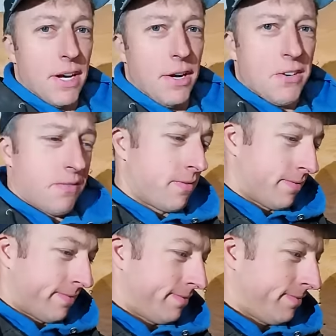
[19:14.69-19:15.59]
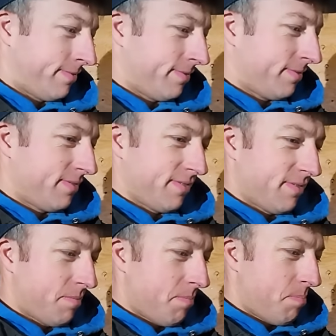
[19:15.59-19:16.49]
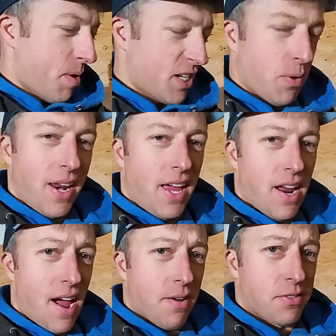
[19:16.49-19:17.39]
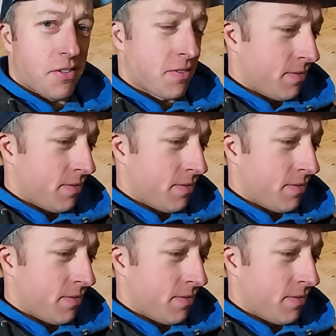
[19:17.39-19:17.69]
Dew best way to heat a house.